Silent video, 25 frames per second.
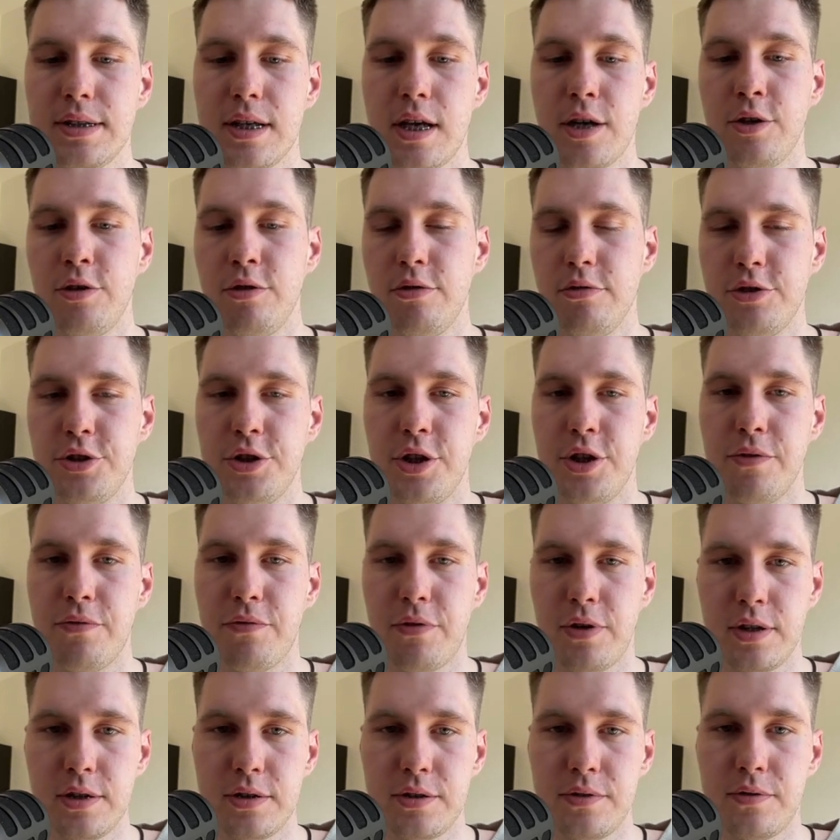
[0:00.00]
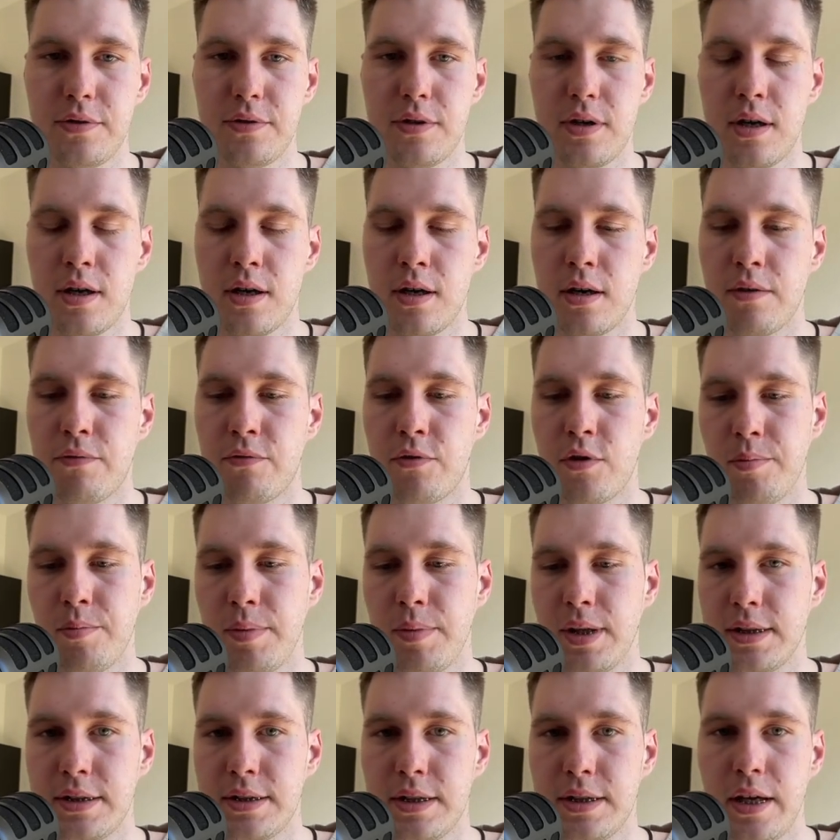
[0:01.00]
a huge difference from,
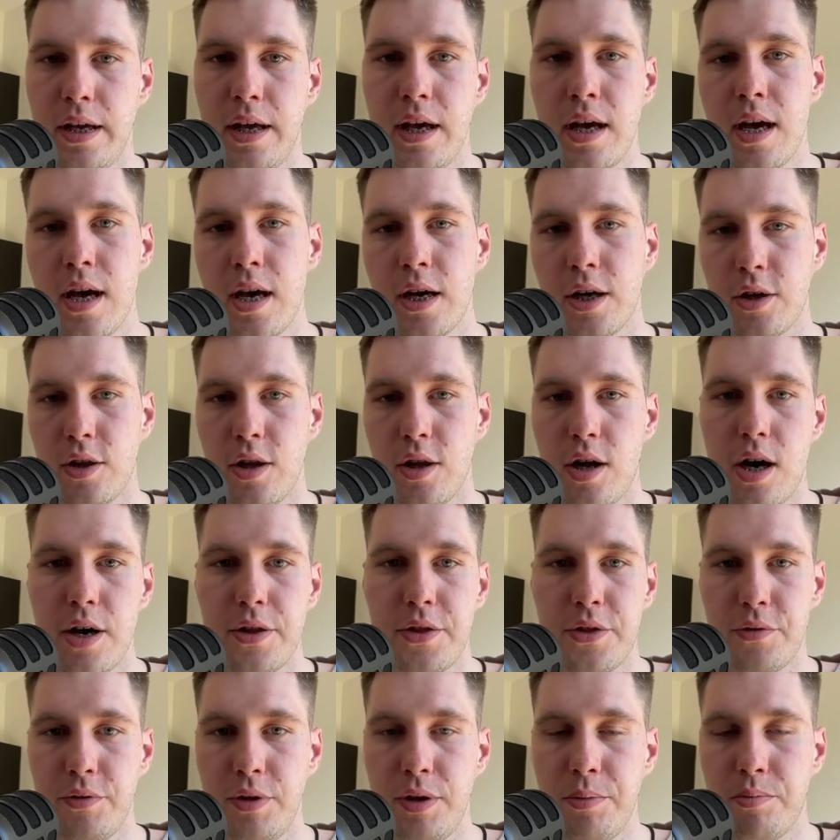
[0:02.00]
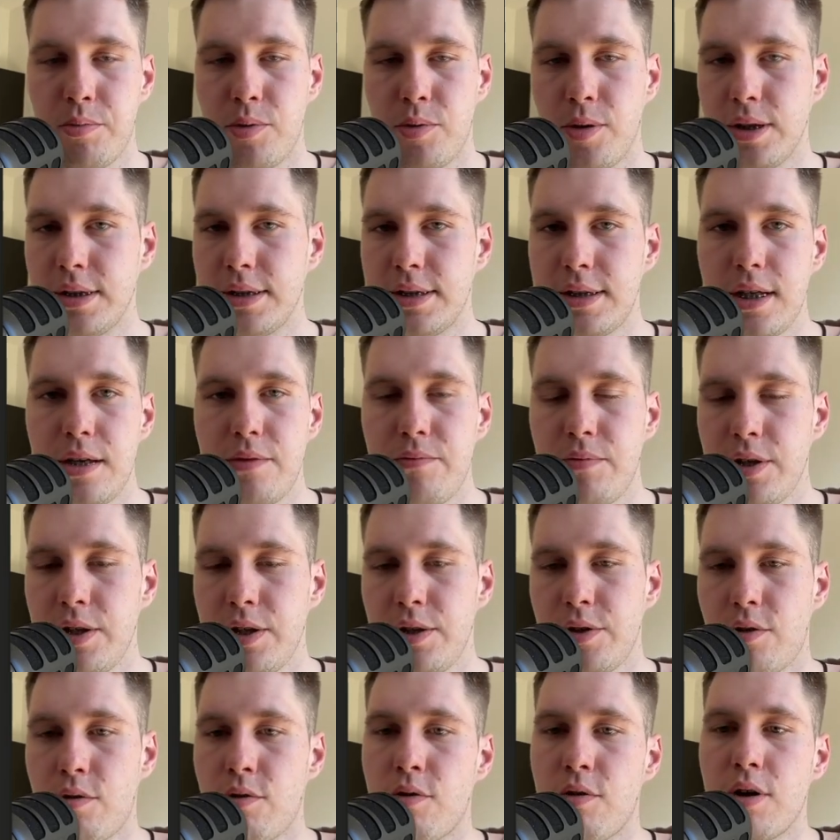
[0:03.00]
let's say, Claude 3.7
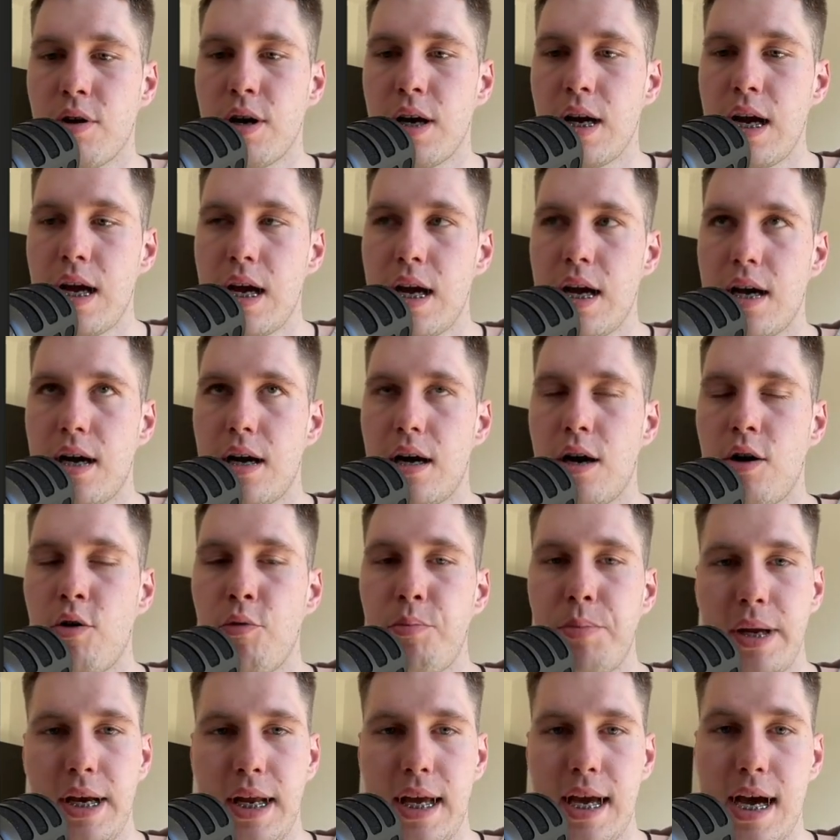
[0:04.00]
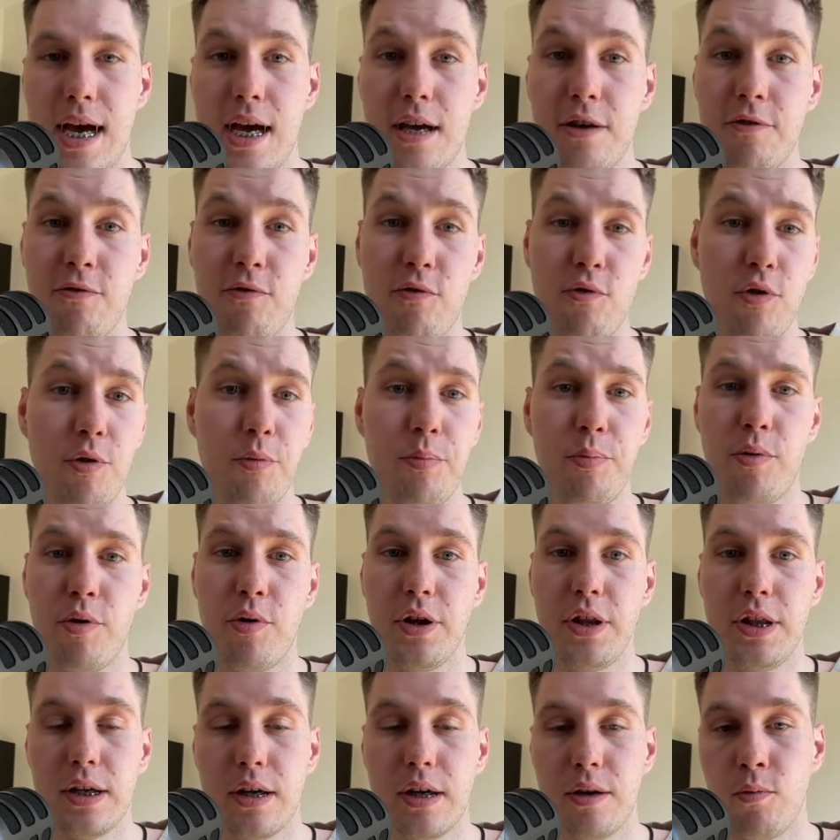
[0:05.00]
or OpenAI
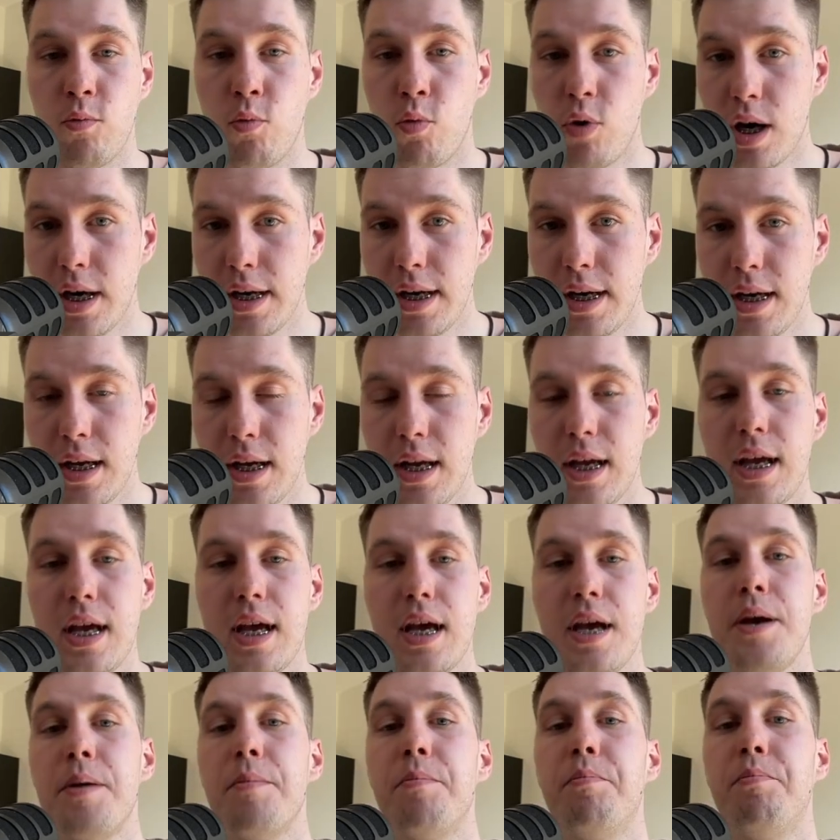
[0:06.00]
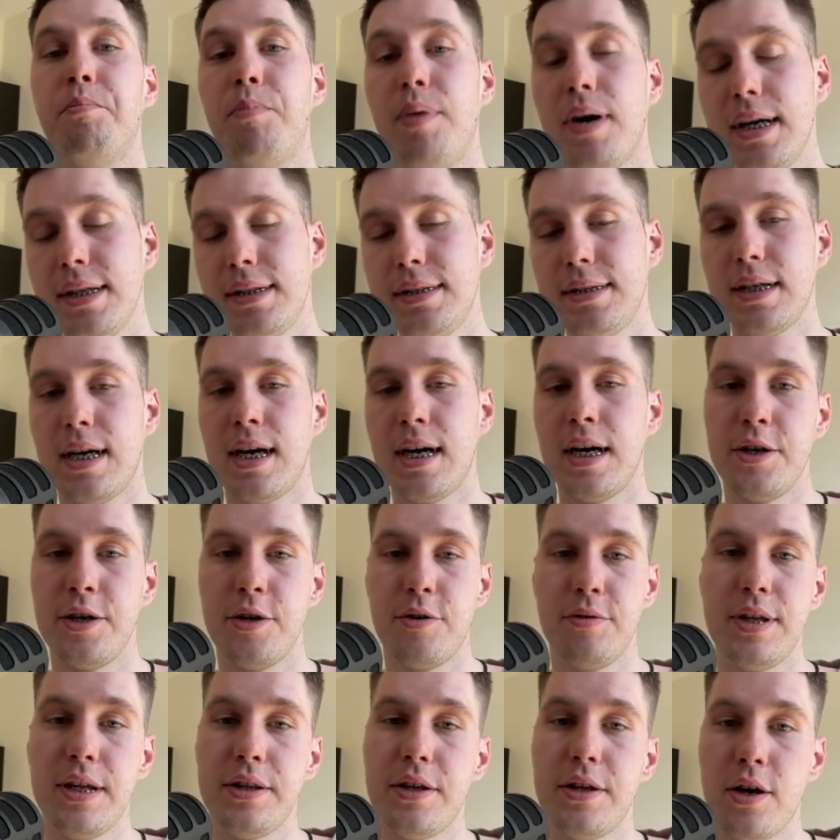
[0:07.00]
4.1. But I know
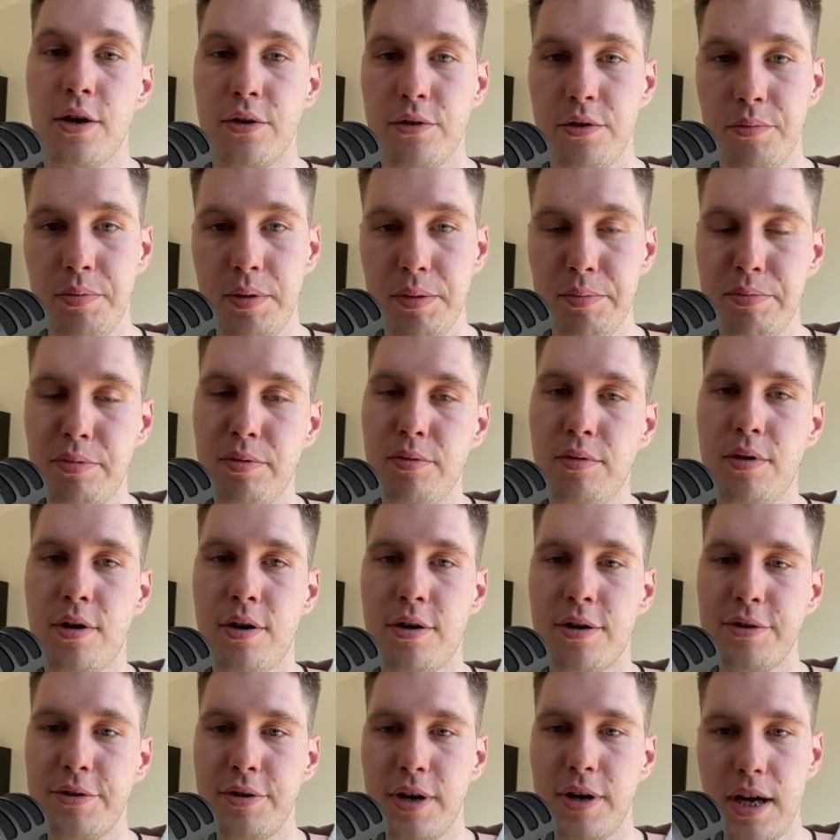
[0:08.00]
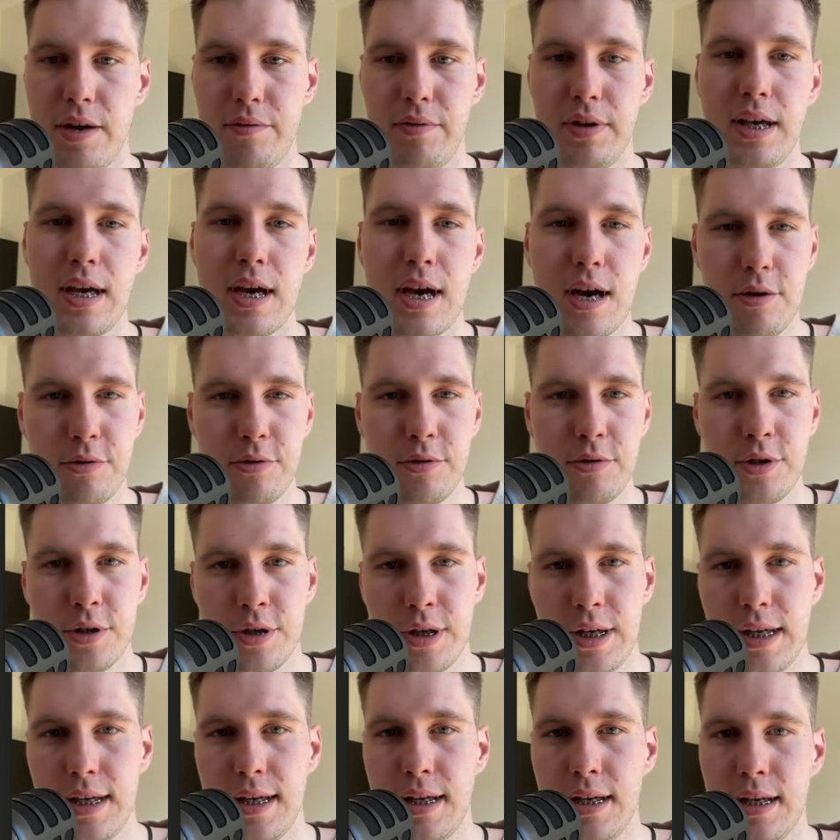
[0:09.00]
that other people are raving how
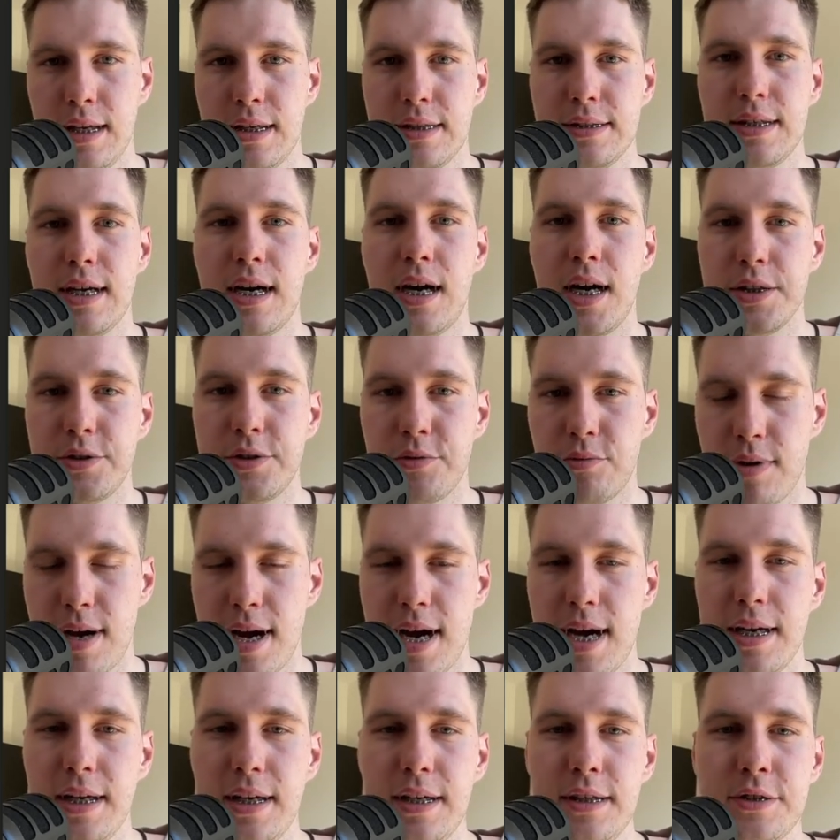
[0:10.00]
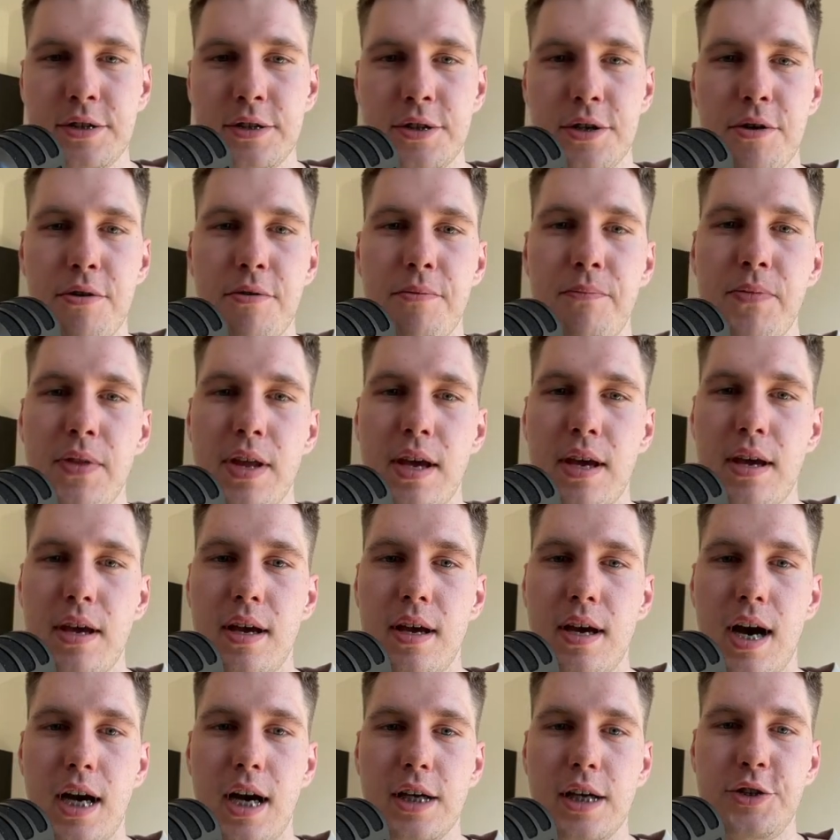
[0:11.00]
good it is at writing. So
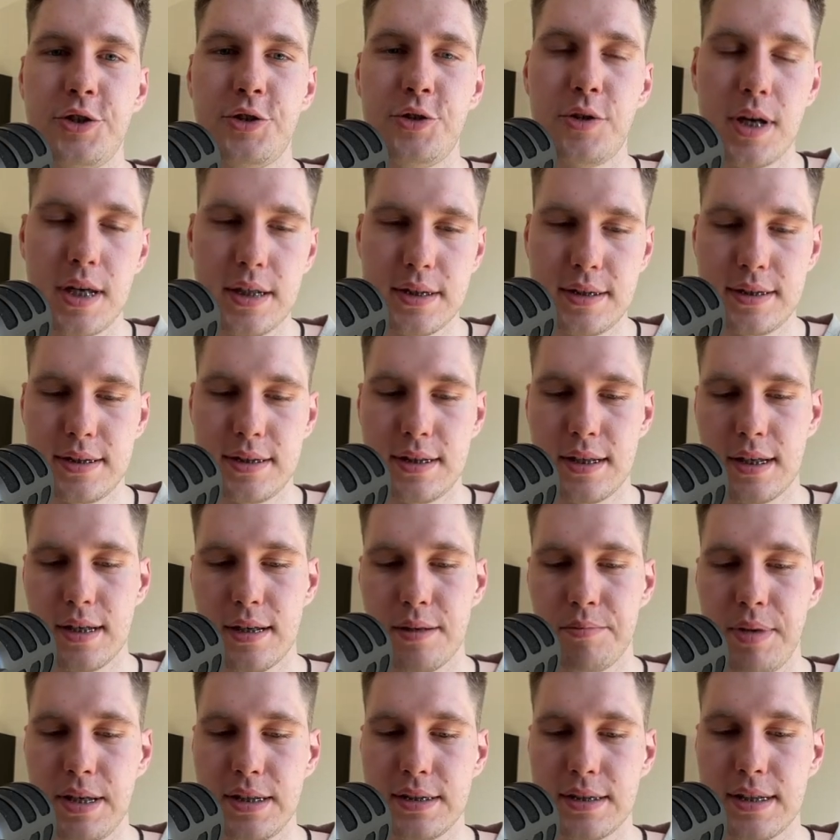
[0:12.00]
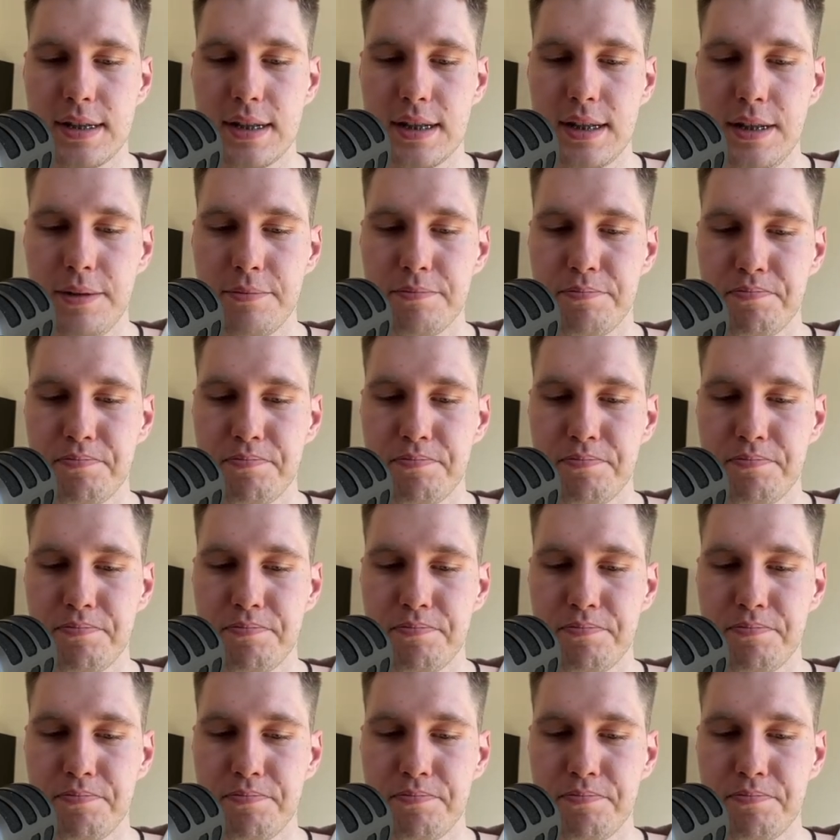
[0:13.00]
I trust basically